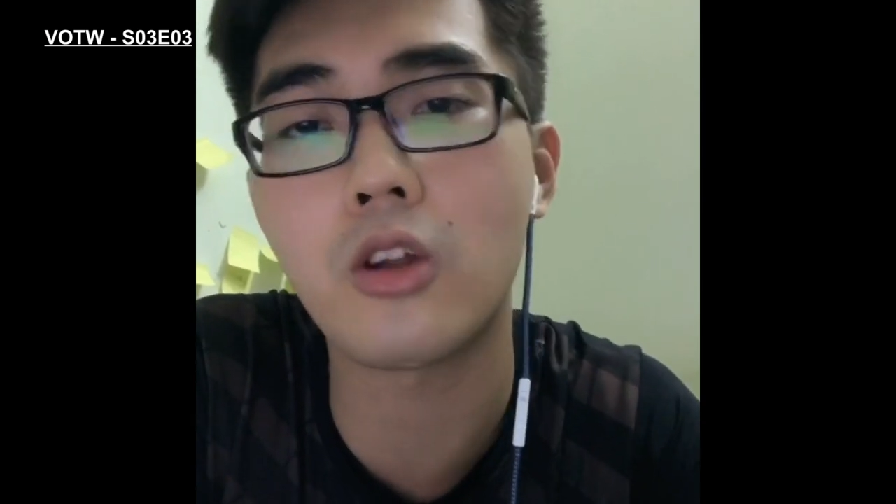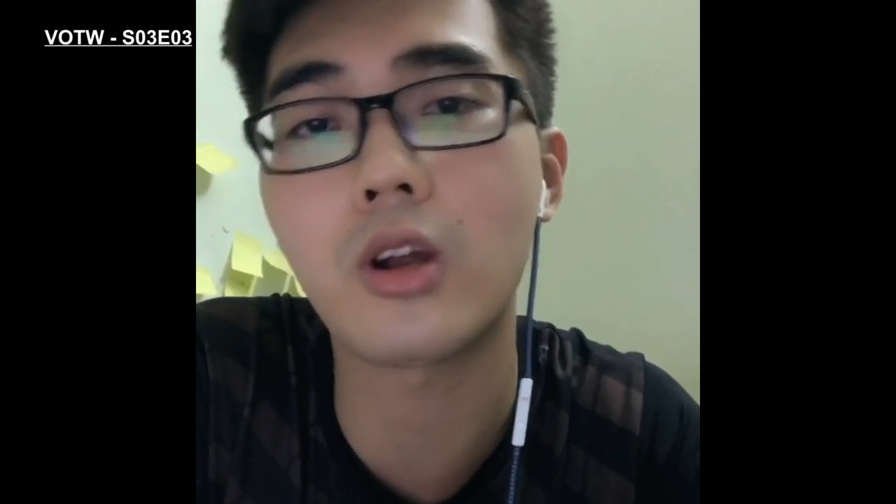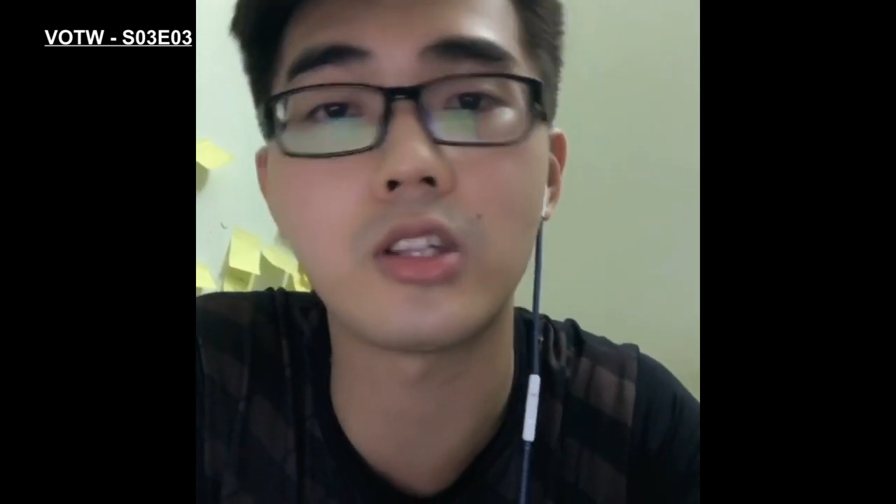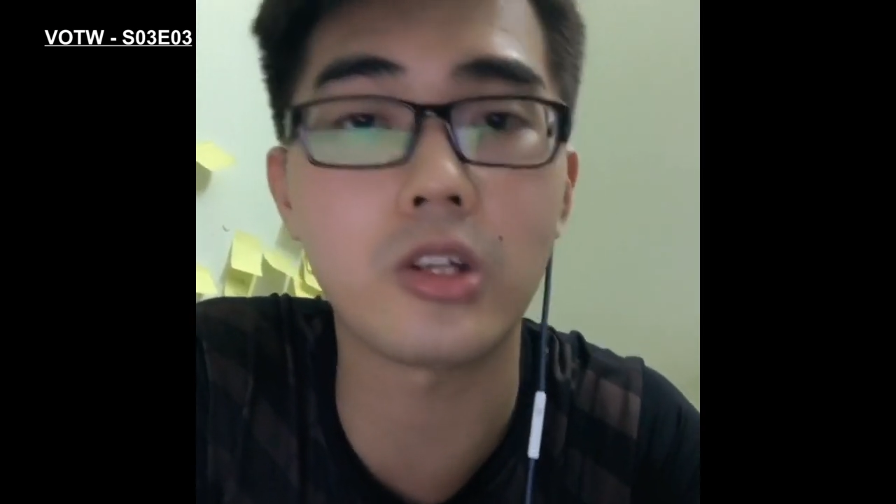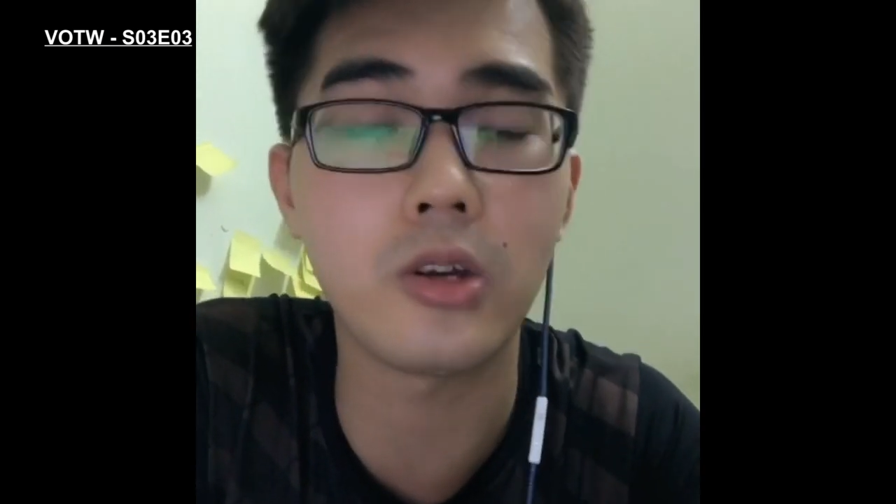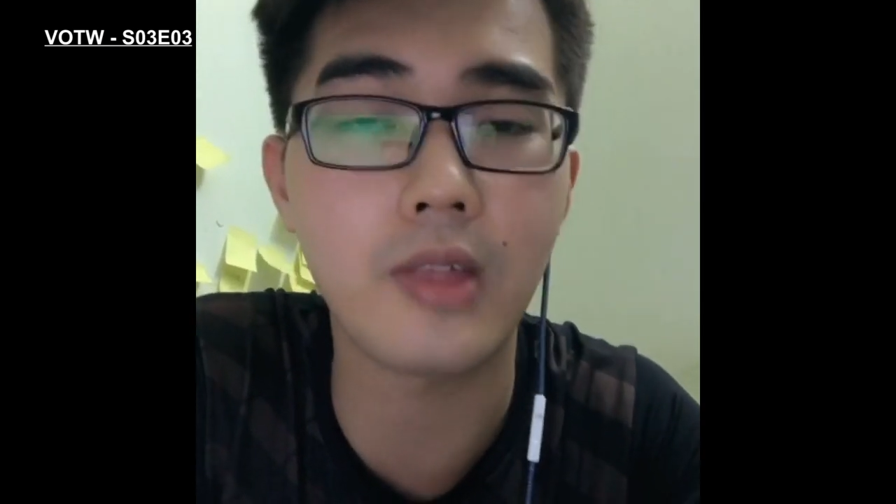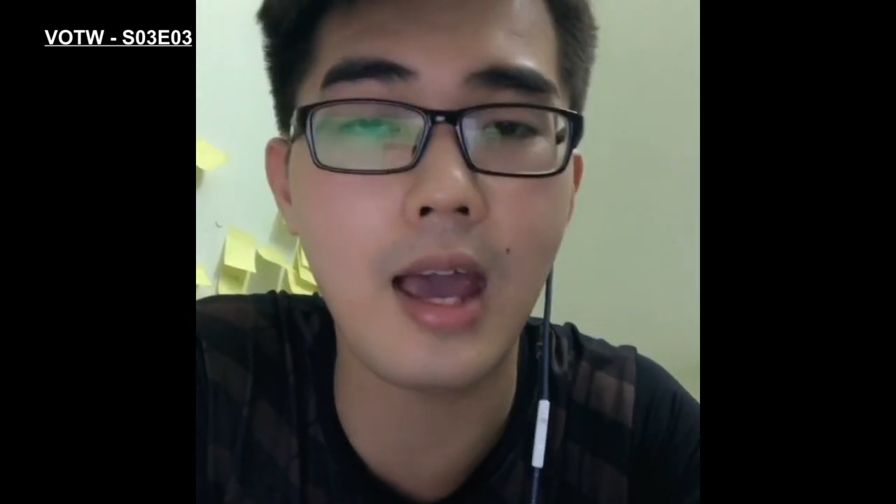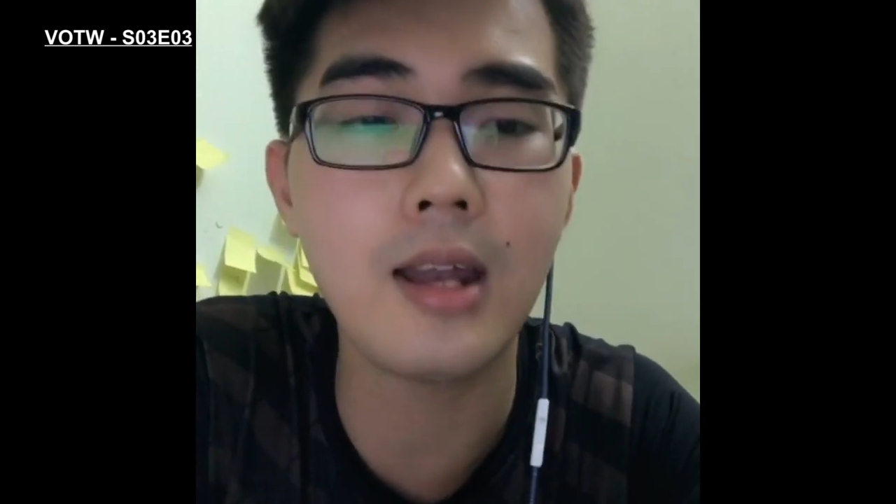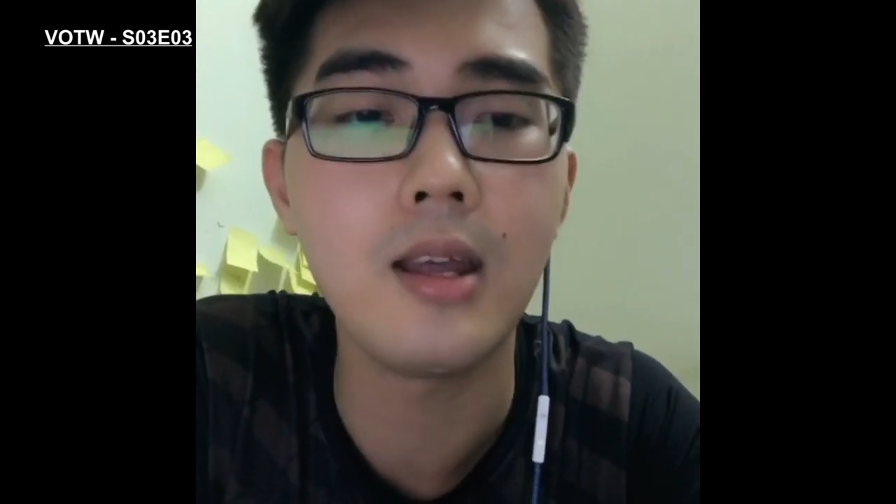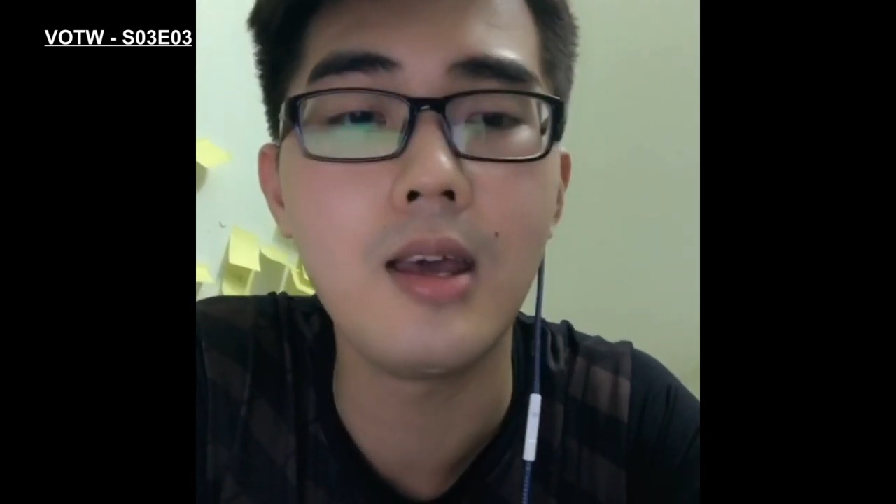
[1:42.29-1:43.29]
in order to do
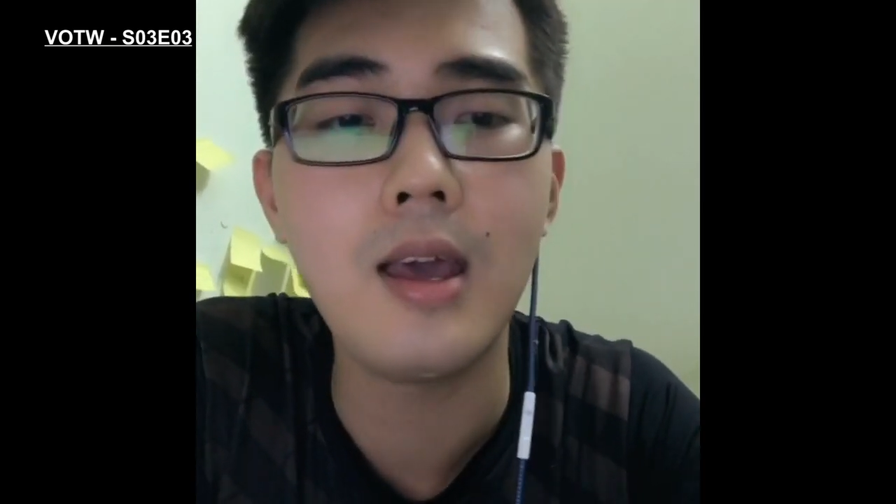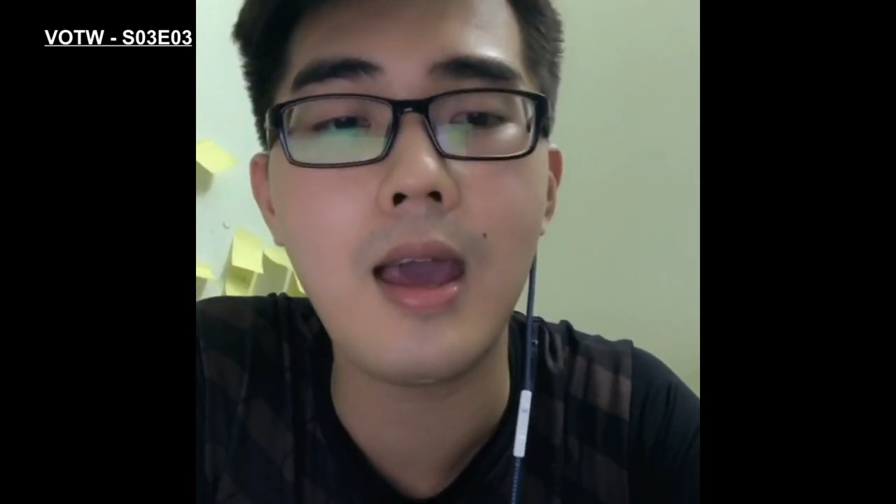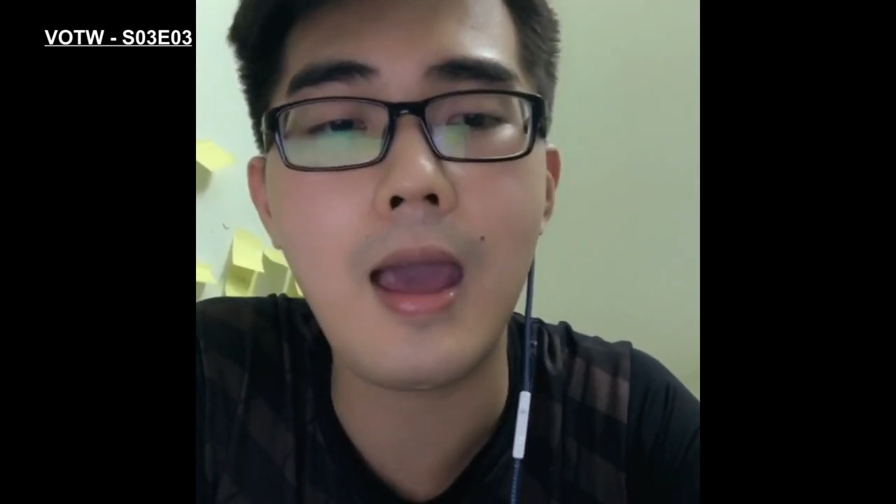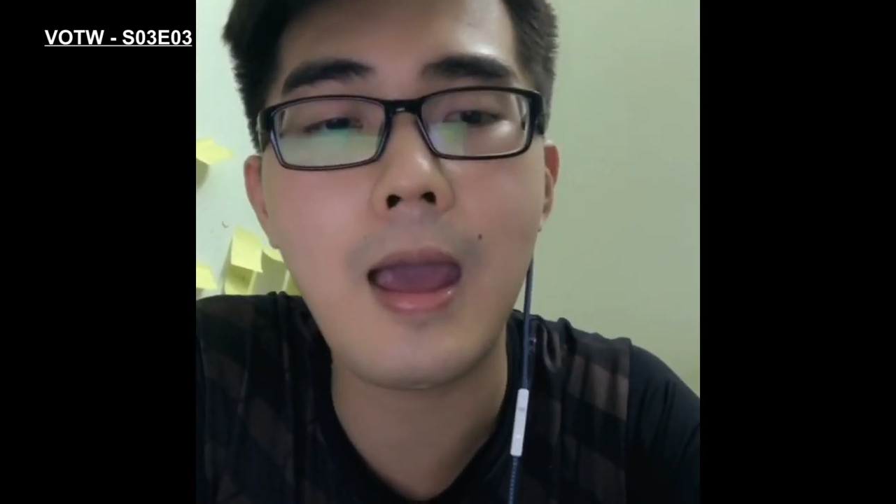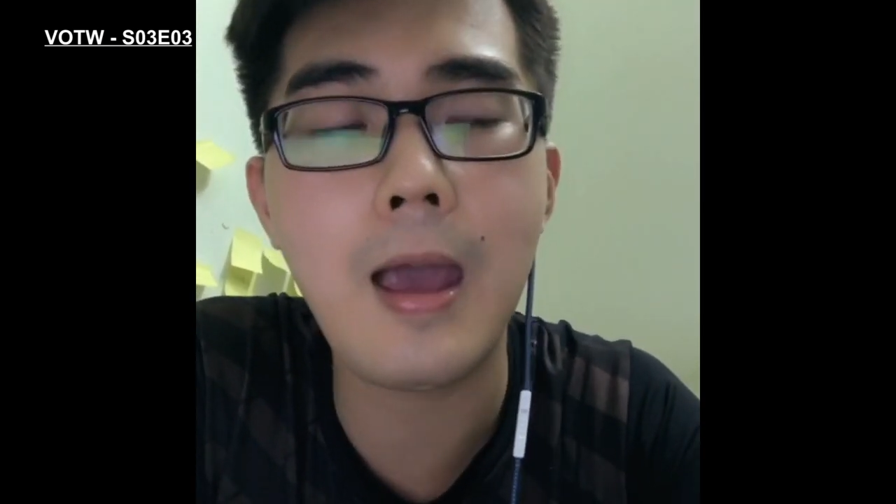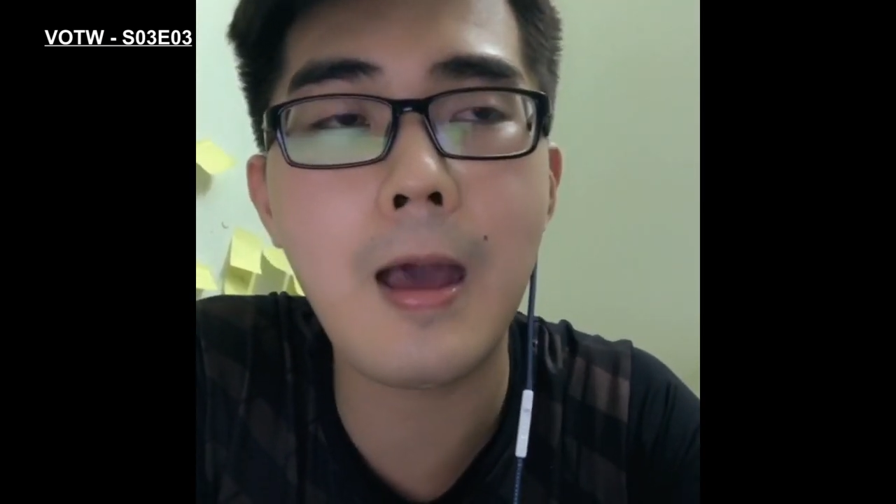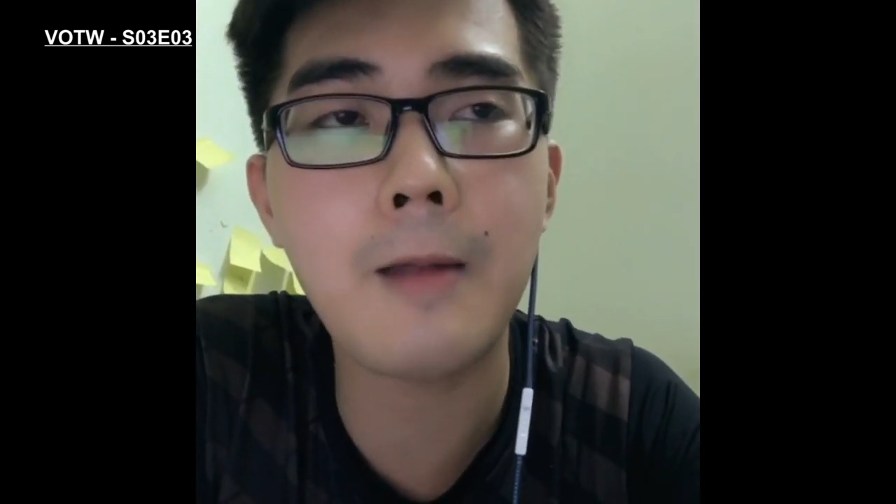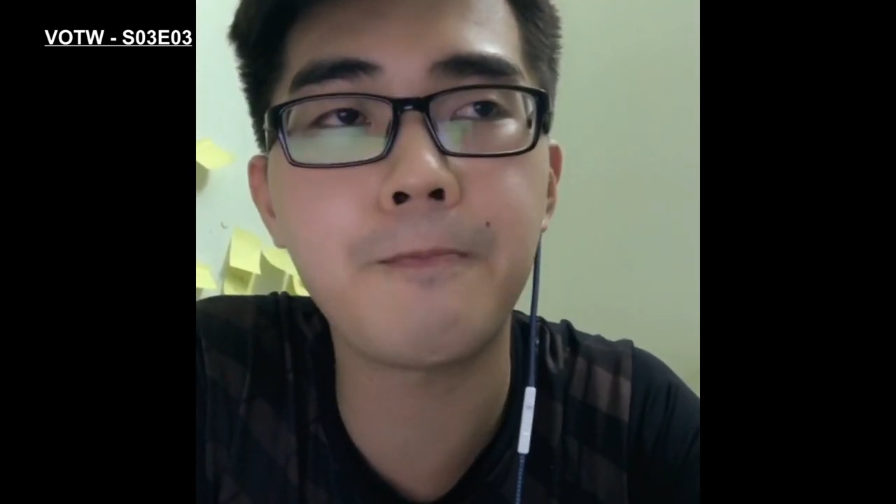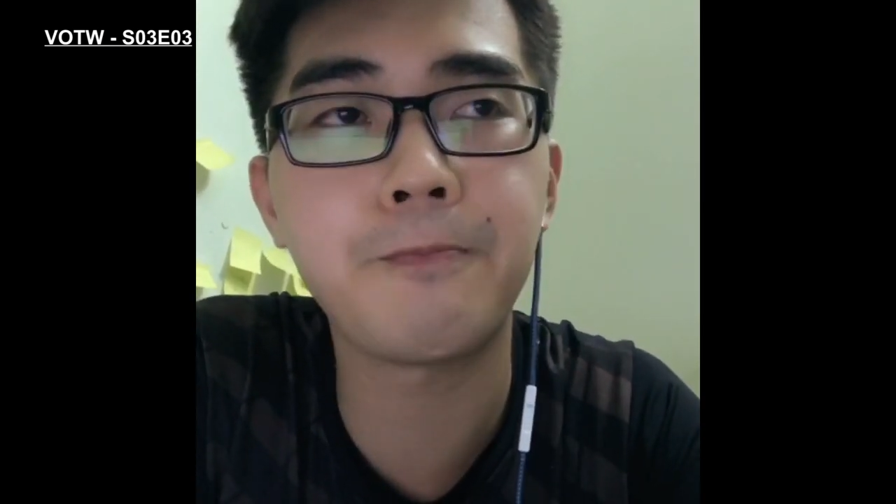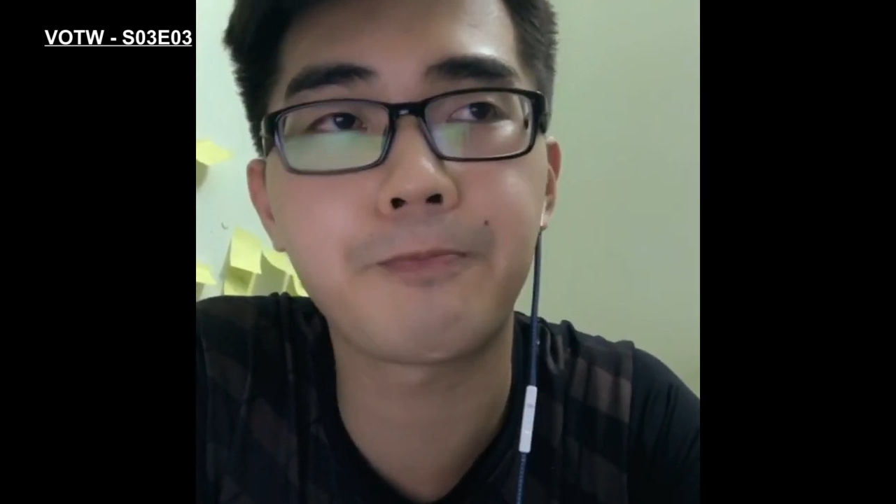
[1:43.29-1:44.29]
that.
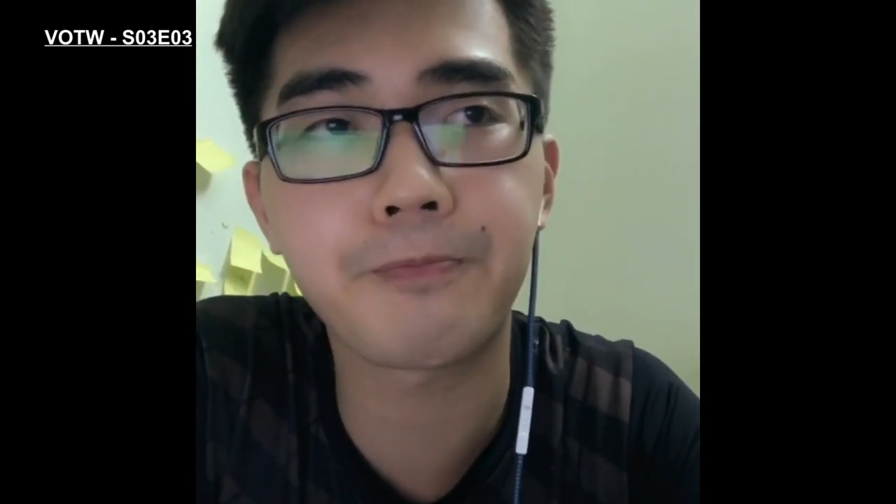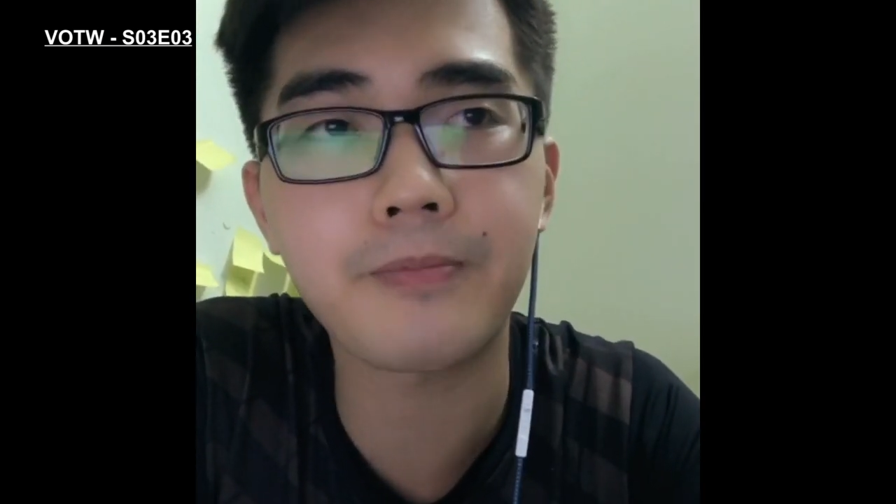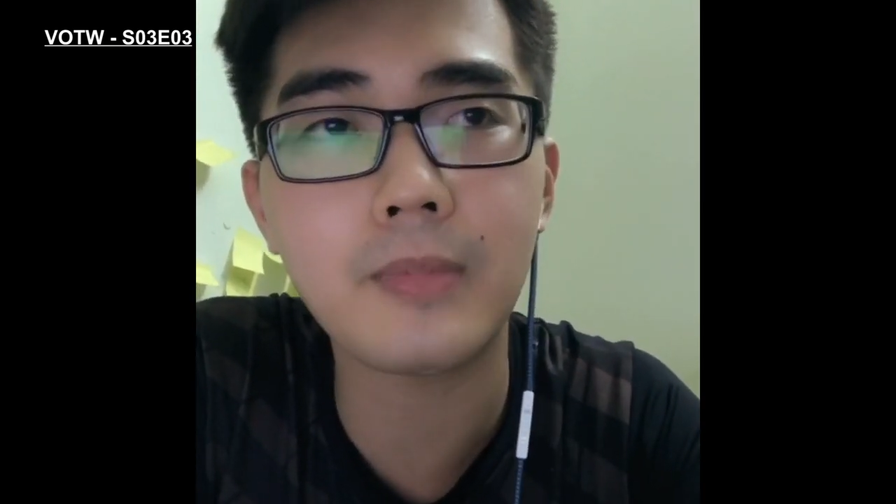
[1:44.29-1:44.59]
And